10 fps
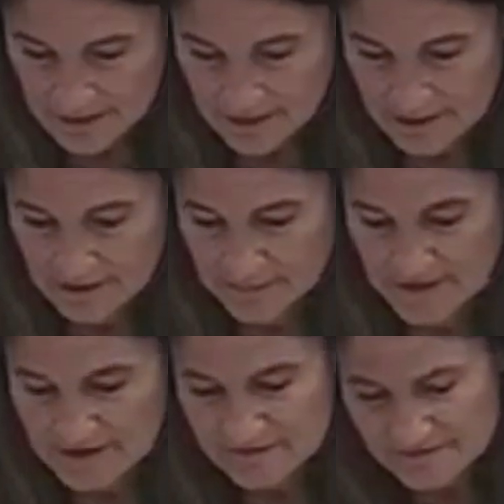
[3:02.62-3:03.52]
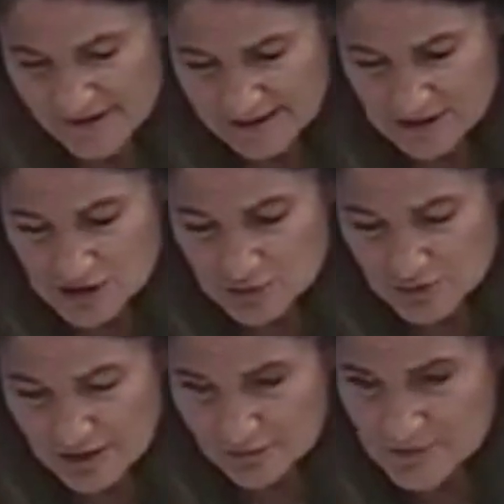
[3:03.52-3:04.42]
And finally,
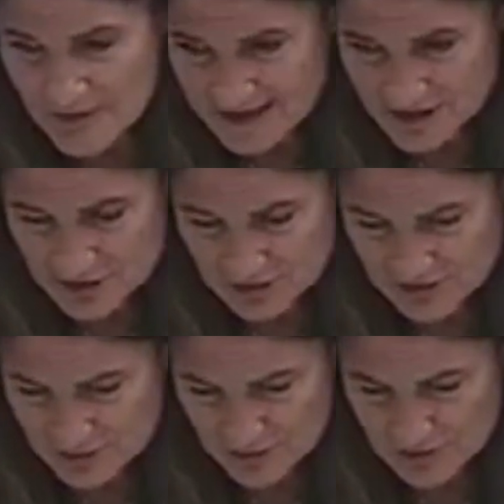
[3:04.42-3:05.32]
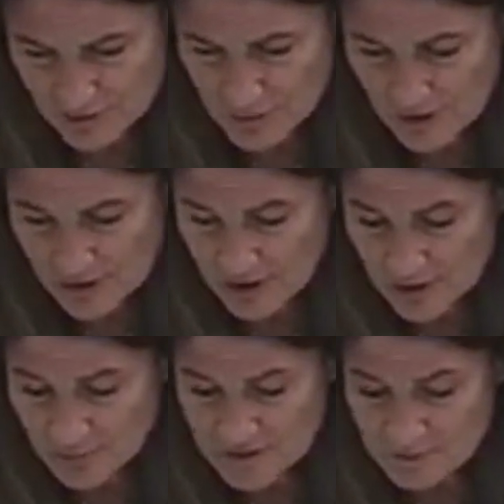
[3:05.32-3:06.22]
have we mastered or
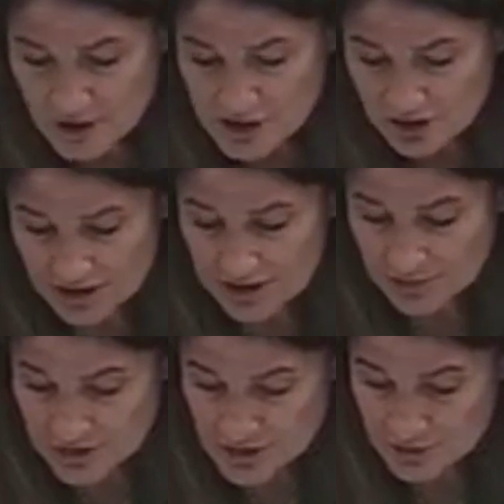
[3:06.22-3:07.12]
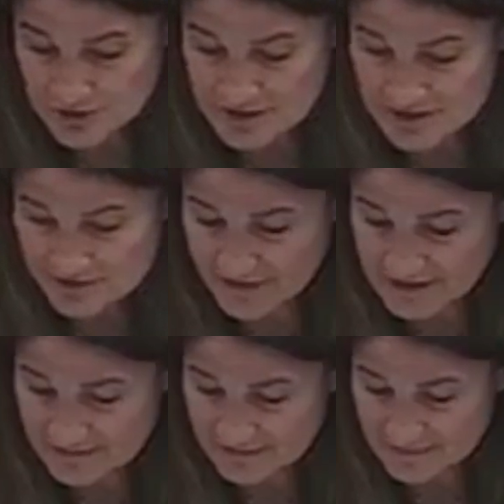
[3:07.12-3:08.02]
are we marshaling our resources
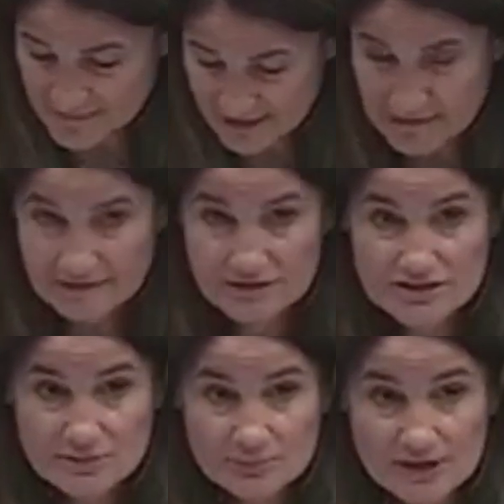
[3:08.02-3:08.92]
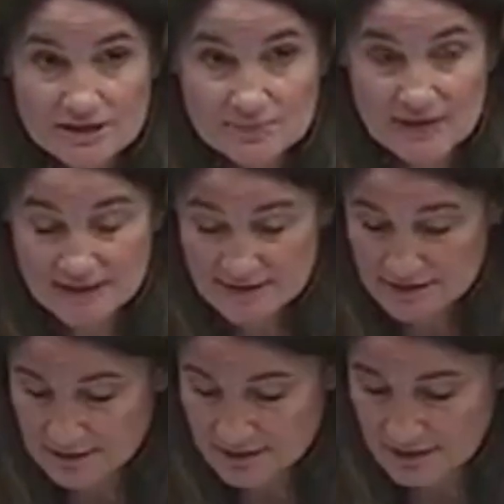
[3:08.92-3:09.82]
effectively? I think there are some bright spots,
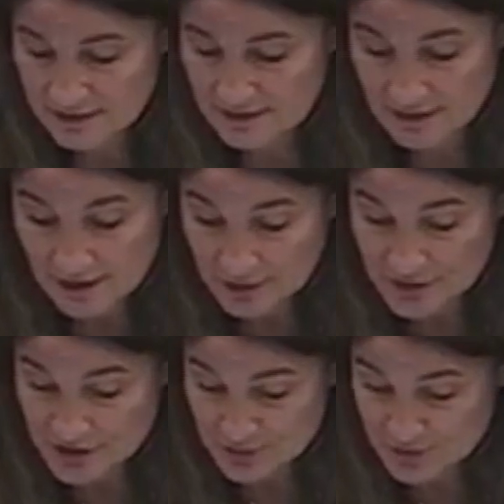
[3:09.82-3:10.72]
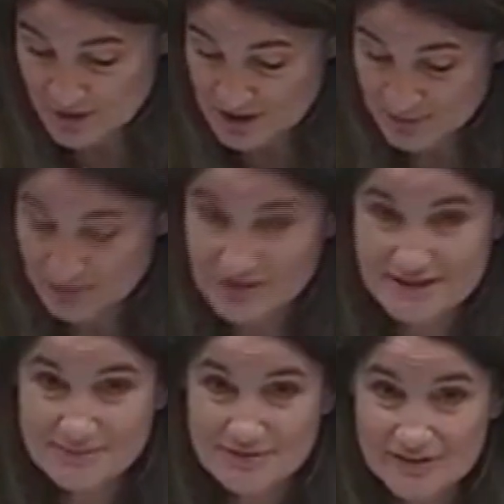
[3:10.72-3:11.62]
and I think Congress is responsible for
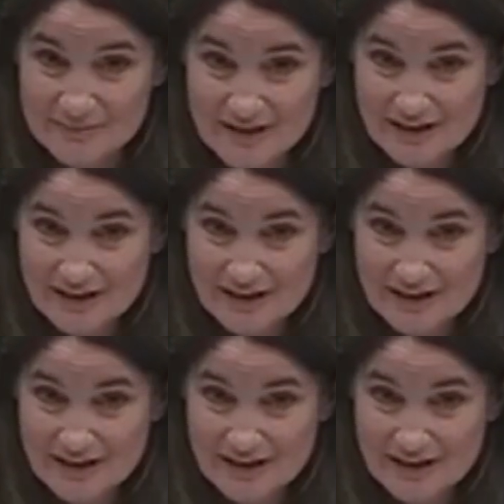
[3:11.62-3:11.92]
some of them.